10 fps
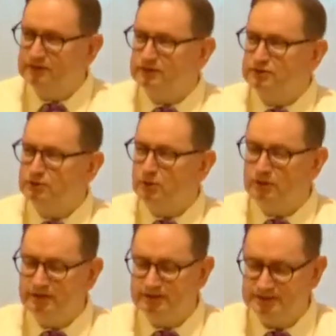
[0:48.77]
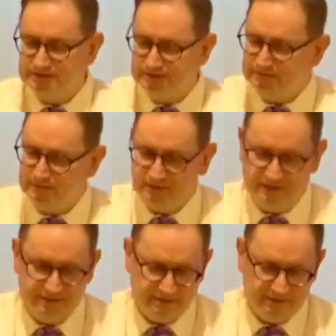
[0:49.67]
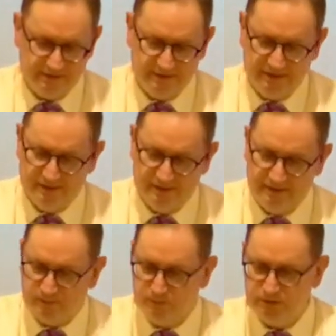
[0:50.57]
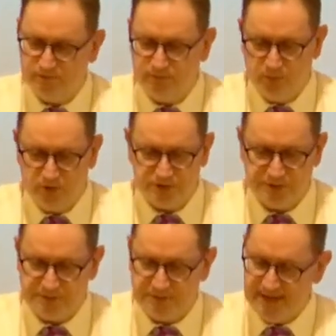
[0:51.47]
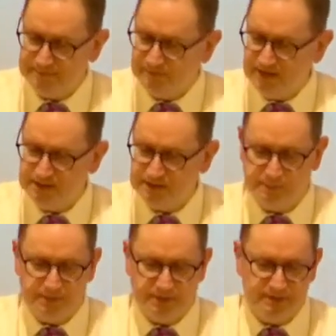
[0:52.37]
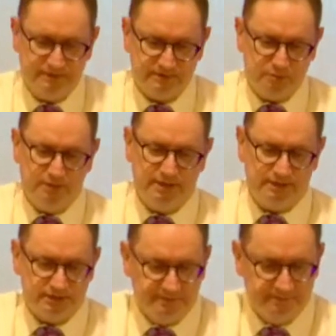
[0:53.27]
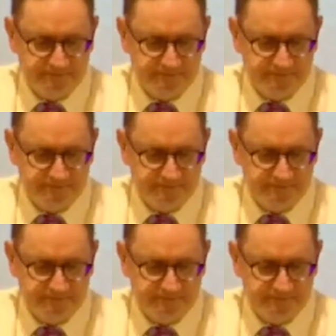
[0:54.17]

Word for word: you could join us for wonderful worship time. Thank you, bud, so much.